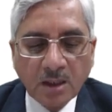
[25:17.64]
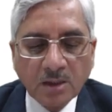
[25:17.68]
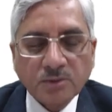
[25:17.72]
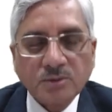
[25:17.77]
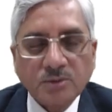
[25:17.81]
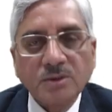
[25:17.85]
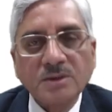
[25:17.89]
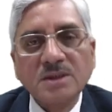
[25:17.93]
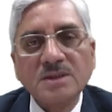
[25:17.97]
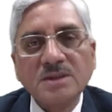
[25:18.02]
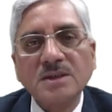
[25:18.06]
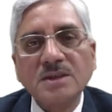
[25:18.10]

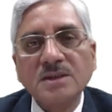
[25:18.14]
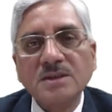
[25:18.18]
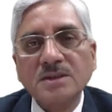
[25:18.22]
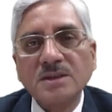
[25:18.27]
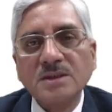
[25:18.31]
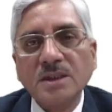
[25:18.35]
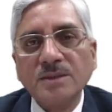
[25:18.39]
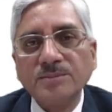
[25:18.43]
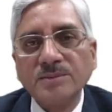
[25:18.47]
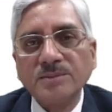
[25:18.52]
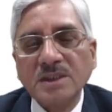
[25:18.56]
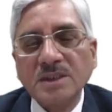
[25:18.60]
So the
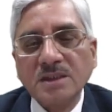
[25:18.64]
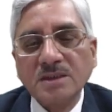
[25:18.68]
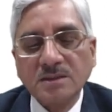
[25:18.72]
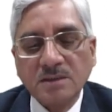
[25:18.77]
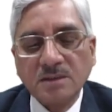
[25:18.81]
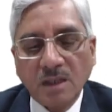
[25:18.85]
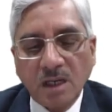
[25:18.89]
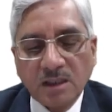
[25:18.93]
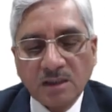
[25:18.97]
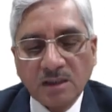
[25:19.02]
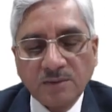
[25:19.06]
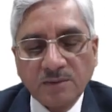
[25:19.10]
system is
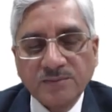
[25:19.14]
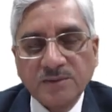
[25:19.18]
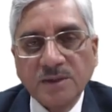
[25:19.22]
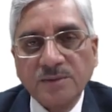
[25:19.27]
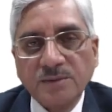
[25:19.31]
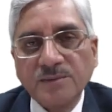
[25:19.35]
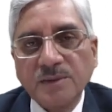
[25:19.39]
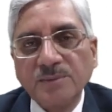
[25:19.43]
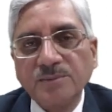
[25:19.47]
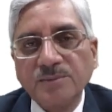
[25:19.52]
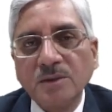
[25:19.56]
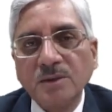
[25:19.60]
not
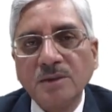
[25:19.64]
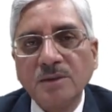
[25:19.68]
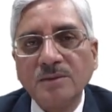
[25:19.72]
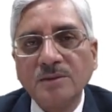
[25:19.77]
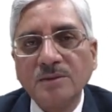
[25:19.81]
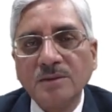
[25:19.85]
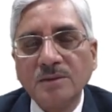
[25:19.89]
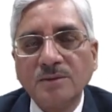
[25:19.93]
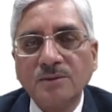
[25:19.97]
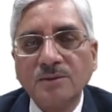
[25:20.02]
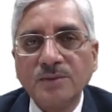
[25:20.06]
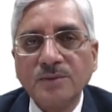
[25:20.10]
observable
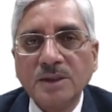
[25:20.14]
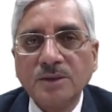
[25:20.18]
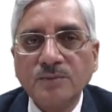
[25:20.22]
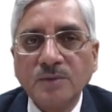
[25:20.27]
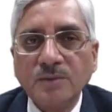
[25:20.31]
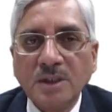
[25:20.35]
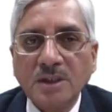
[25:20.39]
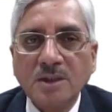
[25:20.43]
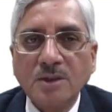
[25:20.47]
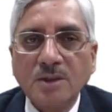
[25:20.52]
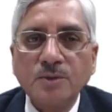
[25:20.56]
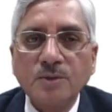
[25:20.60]
with
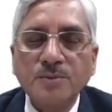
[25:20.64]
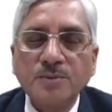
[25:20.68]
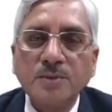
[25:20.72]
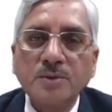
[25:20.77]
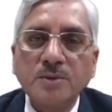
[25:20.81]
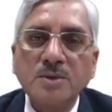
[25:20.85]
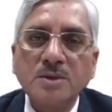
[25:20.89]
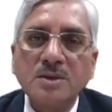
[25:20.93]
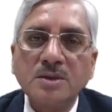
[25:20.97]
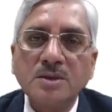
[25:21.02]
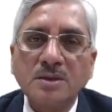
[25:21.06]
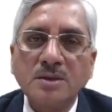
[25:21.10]
one
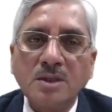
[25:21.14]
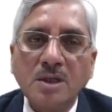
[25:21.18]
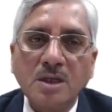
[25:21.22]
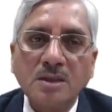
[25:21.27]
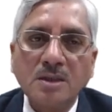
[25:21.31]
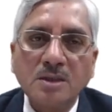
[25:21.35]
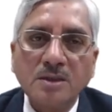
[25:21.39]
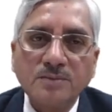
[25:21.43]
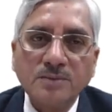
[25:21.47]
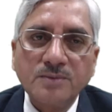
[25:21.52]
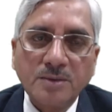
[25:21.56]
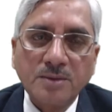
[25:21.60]
output, not
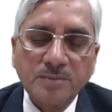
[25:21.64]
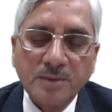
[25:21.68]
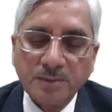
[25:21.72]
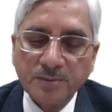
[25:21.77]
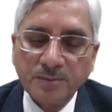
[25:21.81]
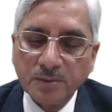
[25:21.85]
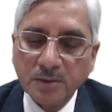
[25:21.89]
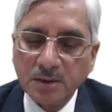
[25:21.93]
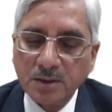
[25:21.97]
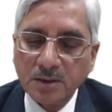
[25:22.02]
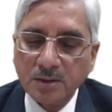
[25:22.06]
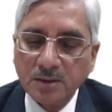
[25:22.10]

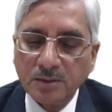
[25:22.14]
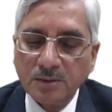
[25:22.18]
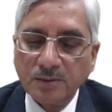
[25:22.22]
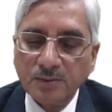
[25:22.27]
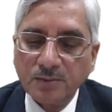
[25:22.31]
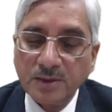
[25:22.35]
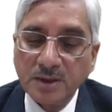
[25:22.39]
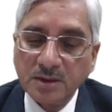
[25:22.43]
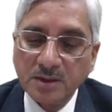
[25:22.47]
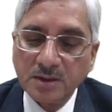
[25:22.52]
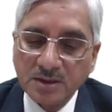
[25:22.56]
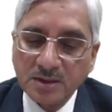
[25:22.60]
observable
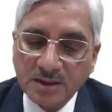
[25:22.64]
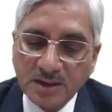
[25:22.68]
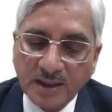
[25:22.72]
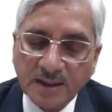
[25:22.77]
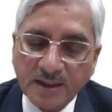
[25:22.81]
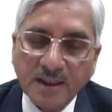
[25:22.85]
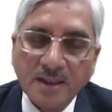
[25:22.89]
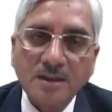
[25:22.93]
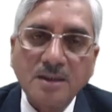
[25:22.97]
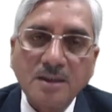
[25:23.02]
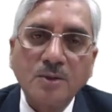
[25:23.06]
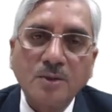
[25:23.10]
with the
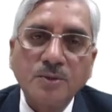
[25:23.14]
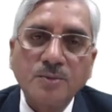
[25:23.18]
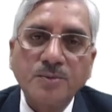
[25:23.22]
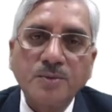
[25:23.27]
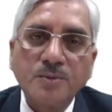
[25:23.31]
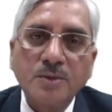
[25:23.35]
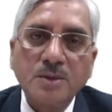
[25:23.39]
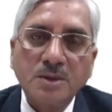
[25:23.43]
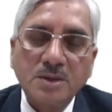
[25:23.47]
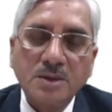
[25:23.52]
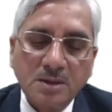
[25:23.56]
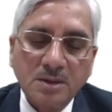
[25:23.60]
second
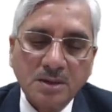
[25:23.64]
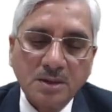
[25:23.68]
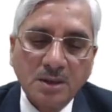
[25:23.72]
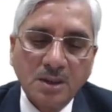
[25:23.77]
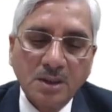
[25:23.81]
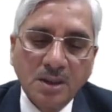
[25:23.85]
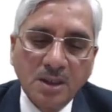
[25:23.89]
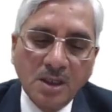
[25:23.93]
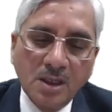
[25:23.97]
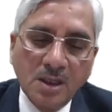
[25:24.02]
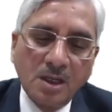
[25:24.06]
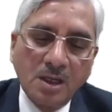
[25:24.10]
output.
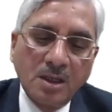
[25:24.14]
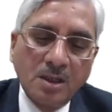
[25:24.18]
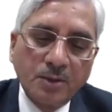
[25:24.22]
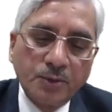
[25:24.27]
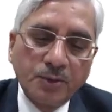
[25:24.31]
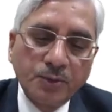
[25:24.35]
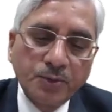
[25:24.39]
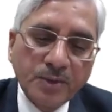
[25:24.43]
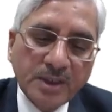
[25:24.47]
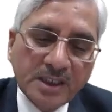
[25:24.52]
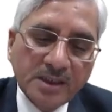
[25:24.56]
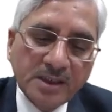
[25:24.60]

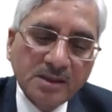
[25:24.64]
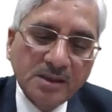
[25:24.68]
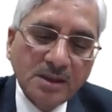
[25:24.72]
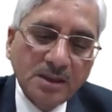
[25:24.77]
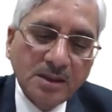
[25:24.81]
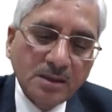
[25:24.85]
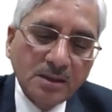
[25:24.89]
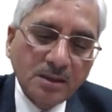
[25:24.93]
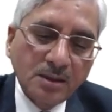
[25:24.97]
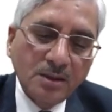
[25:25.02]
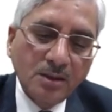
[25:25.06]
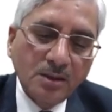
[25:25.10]

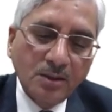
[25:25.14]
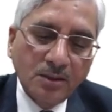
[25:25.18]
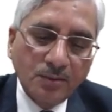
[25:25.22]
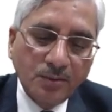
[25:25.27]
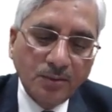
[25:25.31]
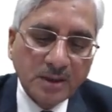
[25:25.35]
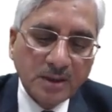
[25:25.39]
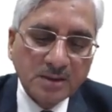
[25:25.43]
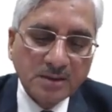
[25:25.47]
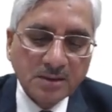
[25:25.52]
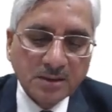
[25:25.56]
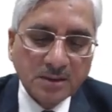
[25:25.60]
Together,
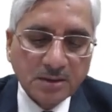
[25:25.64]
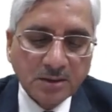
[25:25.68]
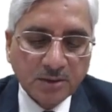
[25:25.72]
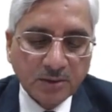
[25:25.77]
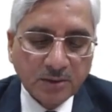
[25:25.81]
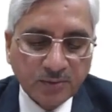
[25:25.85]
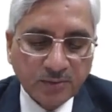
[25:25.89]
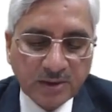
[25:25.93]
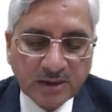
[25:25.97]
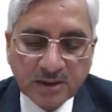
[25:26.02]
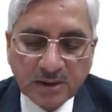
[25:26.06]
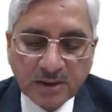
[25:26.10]
what is the
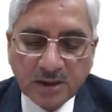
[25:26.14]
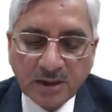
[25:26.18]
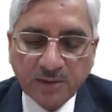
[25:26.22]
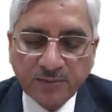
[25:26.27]
situation?